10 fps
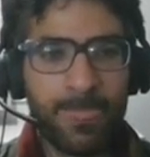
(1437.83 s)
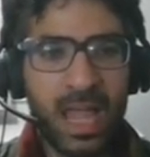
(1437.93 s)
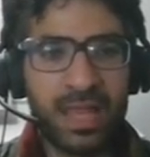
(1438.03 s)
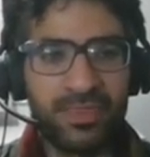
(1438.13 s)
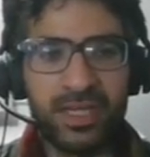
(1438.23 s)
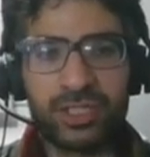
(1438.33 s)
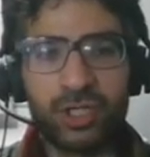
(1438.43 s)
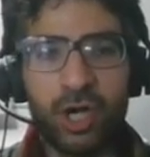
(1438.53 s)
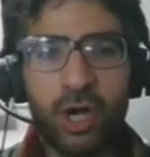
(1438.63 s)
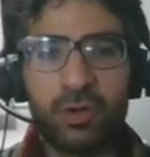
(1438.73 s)
And this
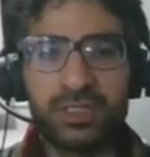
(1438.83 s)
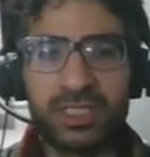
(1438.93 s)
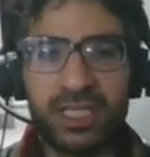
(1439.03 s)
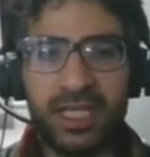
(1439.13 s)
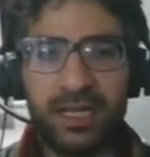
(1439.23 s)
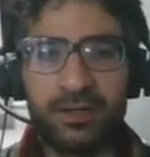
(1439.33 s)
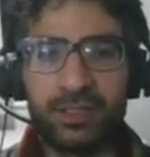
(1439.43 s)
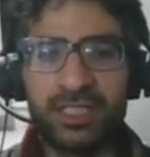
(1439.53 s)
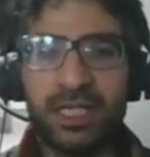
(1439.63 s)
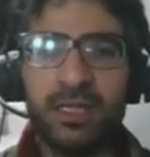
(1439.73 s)
goes here. You
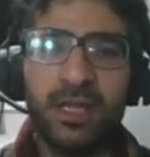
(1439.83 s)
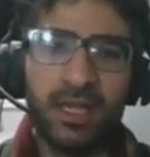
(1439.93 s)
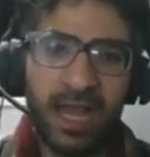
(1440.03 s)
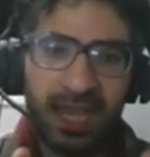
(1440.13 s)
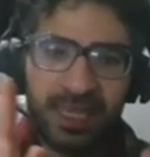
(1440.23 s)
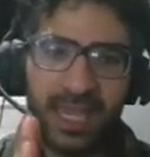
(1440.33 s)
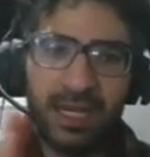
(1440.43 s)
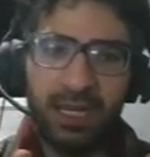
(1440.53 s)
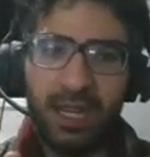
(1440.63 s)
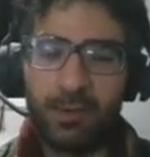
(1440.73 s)
see,
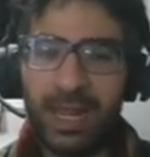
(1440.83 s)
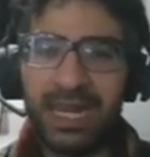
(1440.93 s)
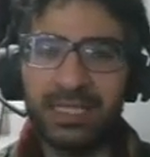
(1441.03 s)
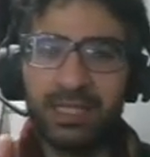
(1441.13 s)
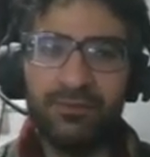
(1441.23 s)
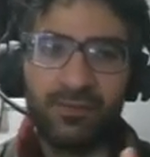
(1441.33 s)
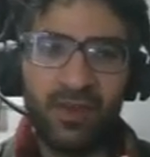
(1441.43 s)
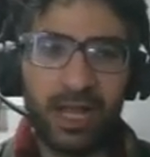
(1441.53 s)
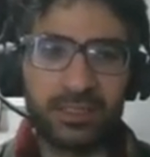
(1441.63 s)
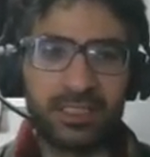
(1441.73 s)
again, a relative
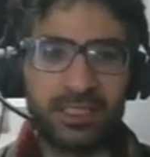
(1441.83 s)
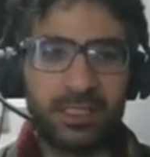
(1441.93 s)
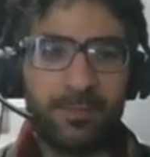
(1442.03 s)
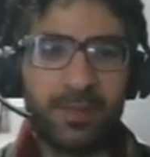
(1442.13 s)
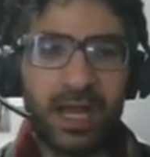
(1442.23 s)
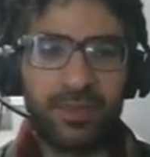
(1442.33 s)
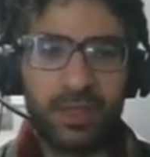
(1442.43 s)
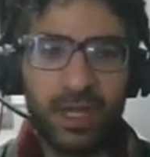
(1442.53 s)
file system path.